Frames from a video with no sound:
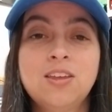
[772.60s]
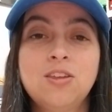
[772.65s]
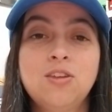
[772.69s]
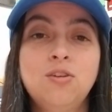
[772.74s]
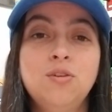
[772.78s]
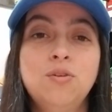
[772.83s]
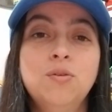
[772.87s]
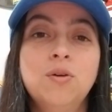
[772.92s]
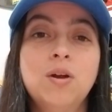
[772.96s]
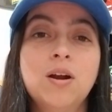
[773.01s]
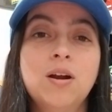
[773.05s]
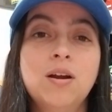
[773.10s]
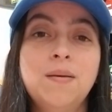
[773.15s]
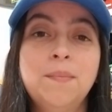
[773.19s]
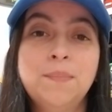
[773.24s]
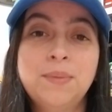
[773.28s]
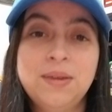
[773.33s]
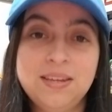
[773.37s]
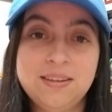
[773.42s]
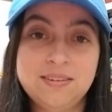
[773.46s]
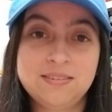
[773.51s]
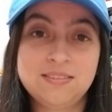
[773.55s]
you are a
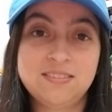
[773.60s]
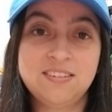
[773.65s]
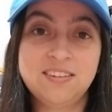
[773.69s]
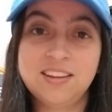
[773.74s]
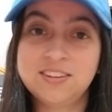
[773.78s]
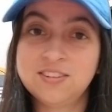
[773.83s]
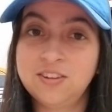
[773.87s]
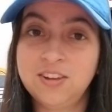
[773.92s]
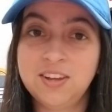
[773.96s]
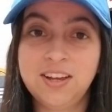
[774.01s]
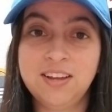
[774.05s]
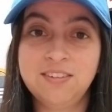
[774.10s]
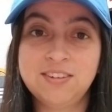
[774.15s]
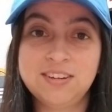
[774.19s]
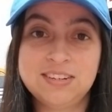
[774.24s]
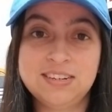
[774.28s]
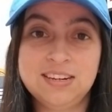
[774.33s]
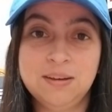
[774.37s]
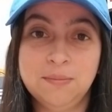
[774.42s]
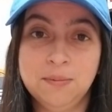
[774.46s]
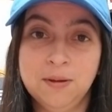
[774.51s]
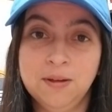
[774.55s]
beast. That's all I have to
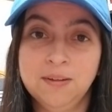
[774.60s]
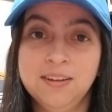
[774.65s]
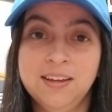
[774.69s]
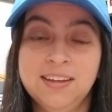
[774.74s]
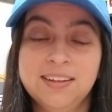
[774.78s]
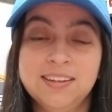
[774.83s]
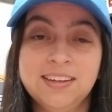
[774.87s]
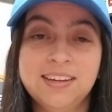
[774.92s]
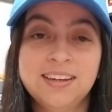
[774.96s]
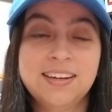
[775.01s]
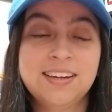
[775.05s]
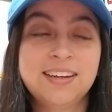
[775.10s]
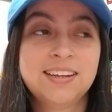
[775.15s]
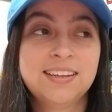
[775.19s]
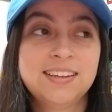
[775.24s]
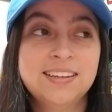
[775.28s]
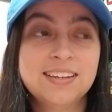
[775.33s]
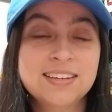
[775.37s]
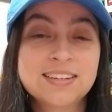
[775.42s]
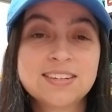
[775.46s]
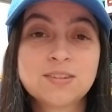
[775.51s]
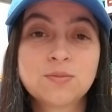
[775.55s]
say about that. Like,
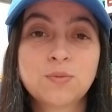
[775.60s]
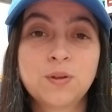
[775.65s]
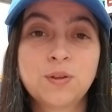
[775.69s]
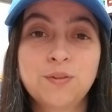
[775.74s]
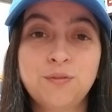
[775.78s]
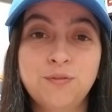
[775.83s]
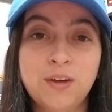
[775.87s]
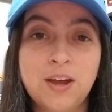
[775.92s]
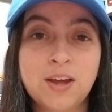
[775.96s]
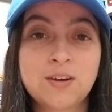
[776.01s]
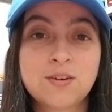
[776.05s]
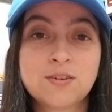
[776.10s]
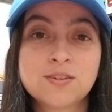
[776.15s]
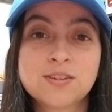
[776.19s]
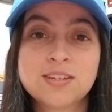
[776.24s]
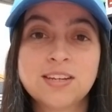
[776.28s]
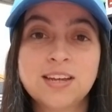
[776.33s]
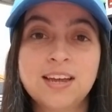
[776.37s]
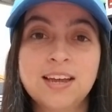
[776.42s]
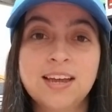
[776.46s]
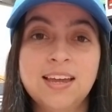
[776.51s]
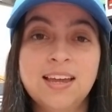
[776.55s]
this is one of the fighters
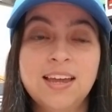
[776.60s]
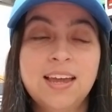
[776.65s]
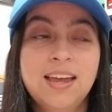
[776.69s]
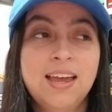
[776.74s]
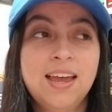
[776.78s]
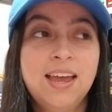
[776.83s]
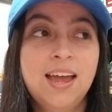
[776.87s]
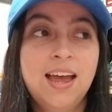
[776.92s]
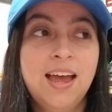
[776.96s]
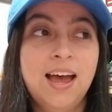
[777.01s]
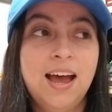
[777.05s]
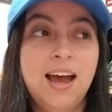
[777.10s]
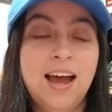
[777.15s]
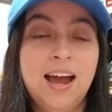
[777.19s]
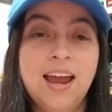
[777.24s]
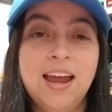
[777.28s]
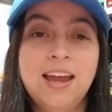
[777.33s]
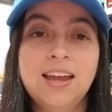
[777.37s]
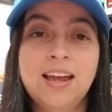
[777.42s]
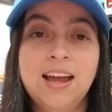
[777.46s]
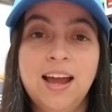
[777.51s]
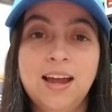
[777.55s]
that
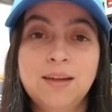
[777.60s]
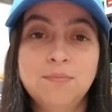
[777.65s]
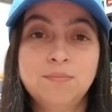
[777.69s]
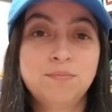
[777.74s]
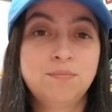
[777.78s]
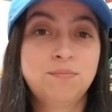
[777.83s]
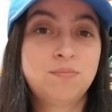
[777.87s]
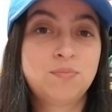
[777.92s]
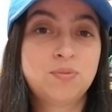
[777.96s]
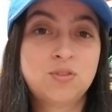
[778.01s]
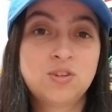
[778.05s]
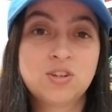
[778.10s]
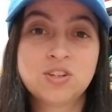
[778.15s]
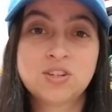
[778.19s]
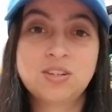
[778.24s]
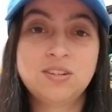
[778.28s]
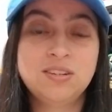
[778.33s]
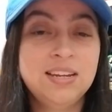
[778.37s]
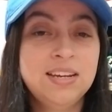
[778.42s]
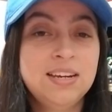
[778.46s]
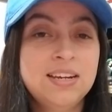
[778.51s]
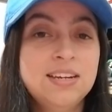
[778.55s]
I'm
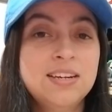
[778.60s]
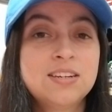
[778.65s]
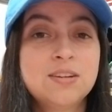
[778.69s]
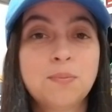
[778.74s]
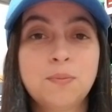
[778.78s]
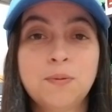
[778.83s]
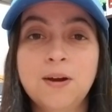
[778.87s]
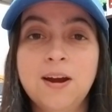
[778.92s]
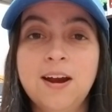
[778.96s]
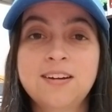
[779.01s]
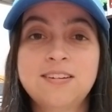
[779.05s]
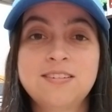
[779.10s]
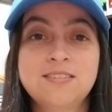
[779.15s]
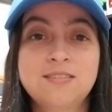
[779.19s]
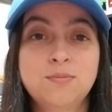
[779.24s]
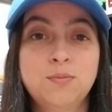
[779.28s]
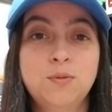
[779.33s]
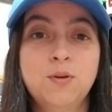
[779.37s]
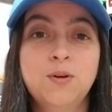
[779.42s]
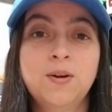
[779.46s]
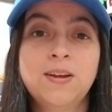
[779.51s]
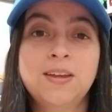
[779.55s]
just needing to
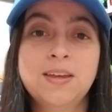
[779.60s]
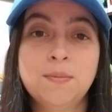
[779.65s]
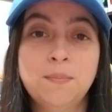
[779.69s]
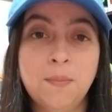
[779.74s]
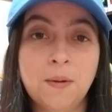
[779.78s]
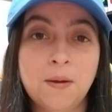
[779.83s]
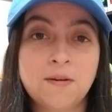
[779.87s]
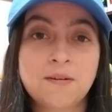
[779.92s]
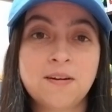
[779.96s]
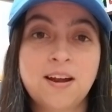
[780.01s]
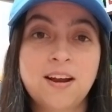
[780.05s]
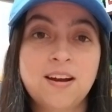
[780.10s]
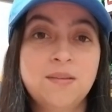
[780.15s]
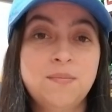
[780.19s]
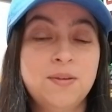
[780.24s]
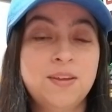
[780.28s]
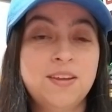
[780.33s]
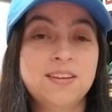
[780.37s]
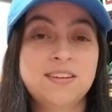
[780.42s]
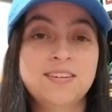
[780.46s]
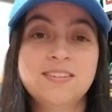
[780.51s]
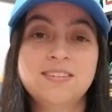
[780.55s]
practice more and get better at it,
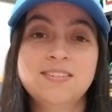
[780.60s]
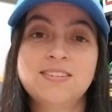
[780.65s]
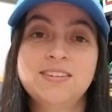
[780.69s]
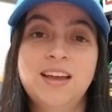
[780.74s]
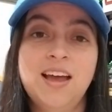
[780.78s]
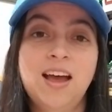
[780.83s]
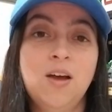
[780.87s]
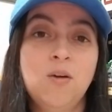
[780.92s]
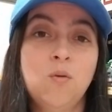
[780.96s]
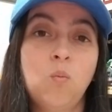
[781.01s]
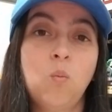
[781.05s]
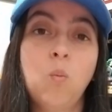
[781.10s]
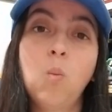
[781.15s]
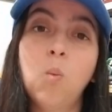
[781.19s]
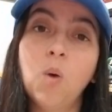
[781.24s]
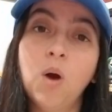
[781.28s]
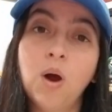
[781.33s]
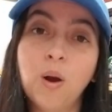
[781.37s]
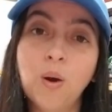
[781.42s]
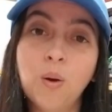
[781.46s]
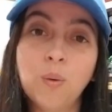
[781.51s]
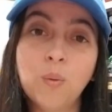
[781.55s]
because
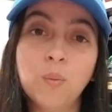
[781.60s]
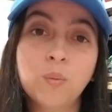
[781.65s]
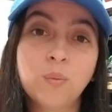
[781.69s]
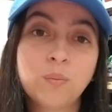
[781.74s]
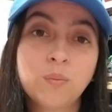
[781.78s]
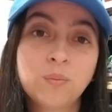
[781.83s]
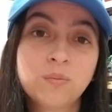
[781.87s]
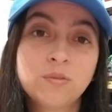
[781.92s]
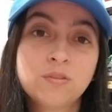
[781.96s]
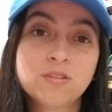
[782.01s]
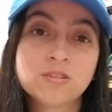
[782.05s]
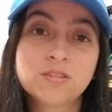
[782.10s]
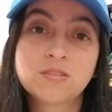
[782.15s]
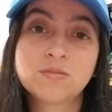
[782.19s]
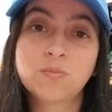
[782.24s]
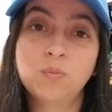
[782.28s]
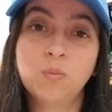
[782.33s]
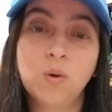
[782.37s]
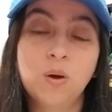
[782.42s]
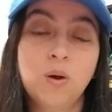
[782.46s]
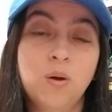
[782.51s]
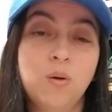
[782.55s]
whoa.
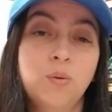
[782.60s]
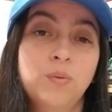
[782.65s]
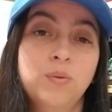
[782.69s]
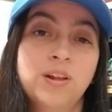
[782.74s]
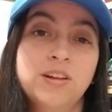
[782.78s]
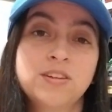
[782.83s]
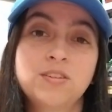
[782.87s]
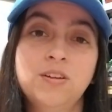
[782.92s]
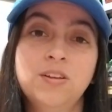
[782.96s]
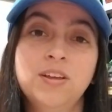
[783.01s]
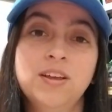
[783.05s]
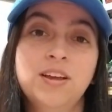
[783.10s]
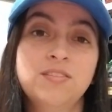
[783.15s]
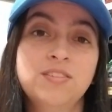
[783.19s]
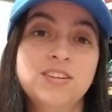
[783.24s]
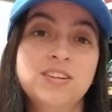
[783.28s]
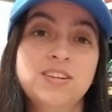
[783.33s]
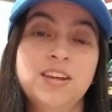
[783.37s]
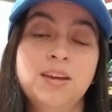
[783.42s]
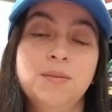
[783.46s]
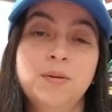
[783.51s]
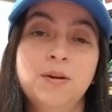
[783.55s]
That's all I have to
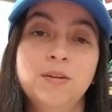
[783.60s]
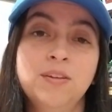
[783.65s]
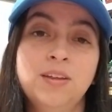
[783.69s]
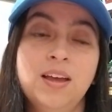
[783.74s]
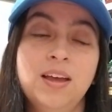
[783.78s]
say about